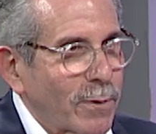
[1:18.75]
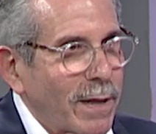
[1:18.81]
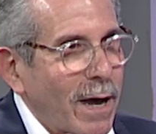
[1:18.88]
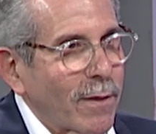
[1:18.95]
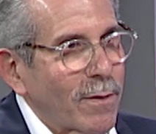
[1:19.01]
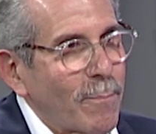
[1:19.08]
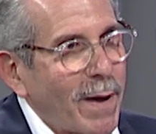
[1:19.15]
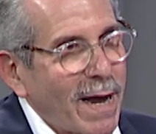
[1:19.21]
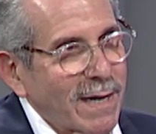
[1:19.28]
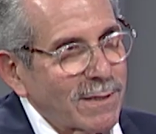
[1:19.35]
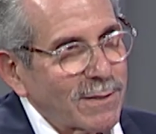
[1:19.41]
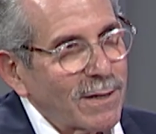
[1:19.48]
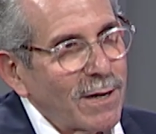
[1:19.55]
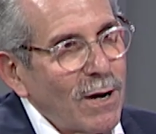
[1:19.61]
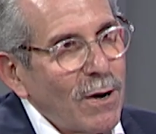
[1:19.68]
without a
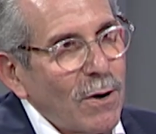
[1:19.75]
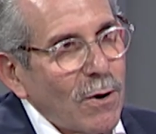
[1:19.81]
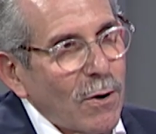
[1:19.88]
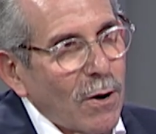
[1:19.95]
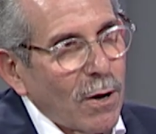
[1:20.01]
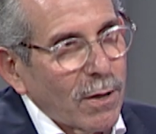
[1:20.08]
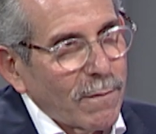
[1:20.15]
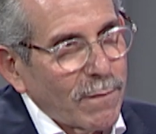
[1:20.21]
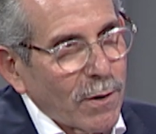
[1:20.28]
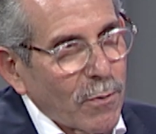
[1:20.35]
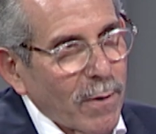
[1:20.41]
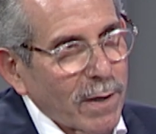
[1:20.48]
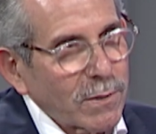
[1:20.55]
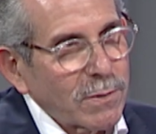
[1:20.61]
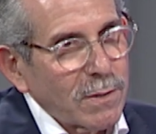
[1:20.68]
mask, all of the
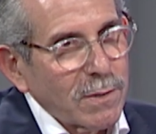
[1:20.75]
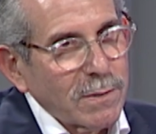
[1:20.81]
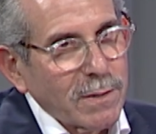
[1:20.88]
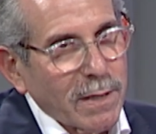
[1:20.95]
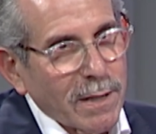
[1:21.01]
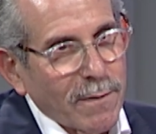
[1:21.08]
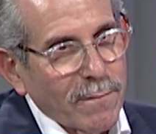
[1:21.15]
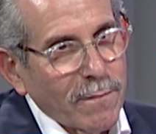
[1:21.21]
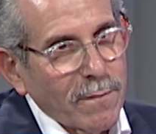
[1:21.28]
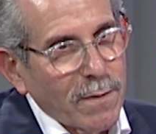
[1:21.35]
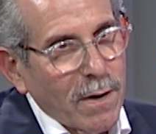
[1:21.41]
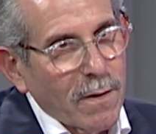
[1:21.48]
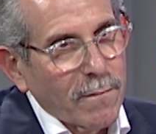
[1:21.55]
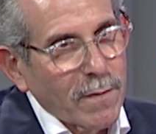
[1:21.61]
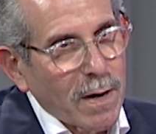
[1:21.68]
questions that have,
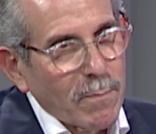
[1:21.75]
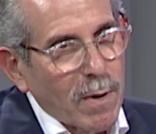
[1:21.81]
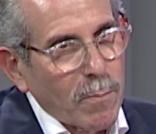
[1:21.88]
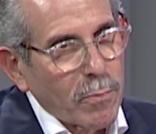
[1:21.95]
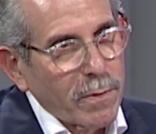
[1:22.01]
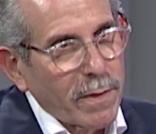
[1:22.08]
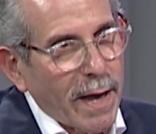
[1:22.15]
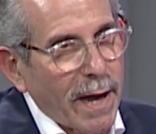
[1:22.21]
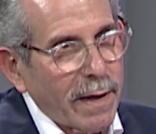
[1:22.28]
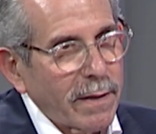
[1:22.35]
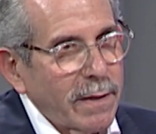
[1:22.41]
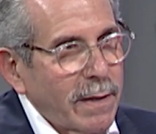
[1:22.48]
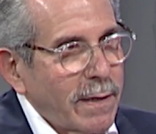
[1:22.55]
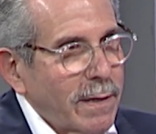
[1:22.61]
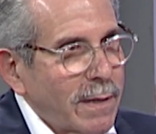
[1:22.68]
have come up with that.
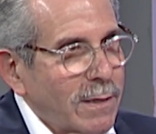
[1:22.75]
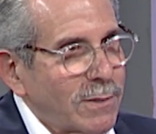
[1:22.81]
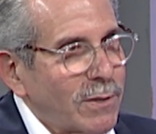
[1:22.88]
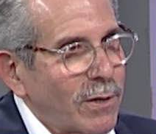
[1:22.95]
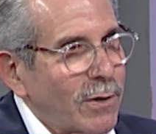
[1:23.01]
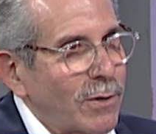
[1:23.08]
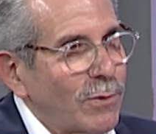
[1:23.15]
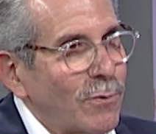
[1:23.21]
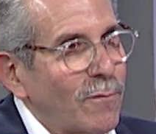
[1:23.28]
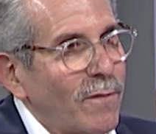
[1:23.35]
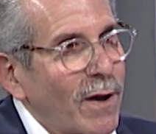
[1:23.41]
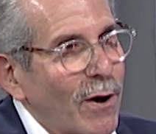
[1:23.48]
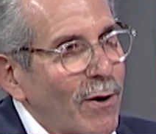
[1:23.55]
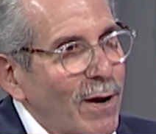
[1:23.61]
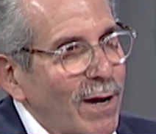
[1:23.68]
Is there a new
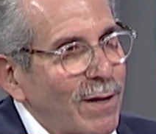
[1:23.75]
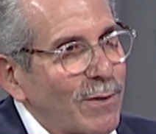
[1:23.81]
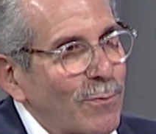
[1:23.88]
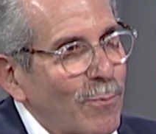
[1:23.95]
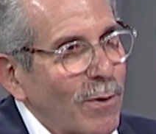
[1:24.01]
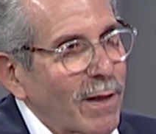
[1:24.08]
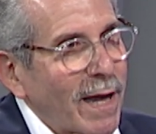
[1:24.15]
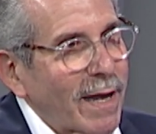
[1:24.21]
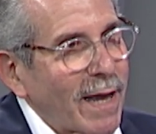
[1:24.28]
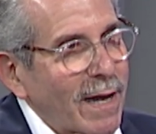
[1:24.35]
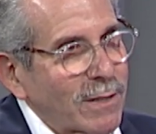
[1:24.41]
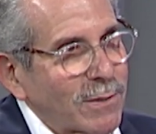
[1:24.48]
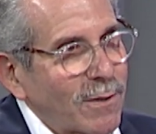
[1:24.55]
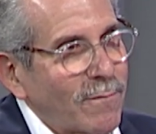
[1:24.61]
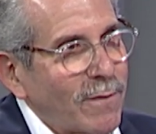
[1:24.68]
variant? Will I
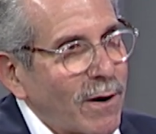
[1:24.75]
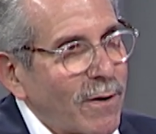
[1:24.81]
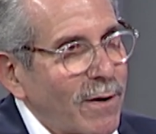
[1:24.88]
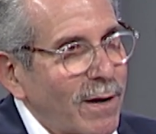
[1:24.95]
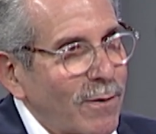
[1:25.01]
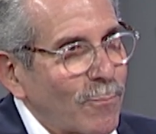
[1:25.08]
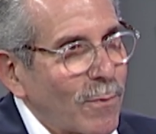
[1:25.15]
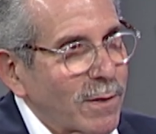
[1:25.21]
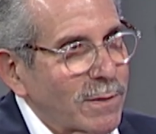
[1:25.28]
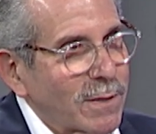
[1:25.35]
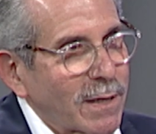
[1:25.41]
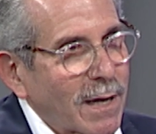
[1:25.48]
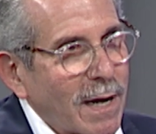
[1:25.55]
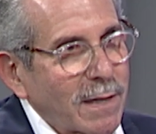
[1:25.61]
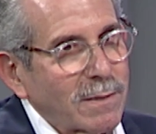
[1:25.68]
catch the variant? What's
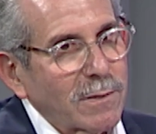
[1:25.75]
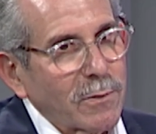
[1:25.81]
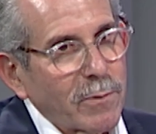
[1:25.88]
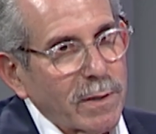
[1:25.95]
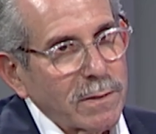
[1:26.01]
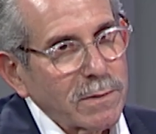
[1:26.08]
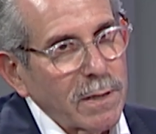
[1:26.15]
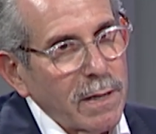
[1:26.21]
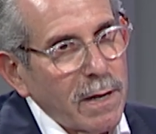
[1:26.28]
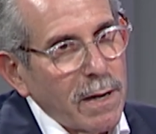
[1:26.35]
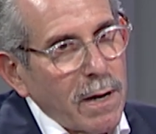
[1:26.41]
the consequence?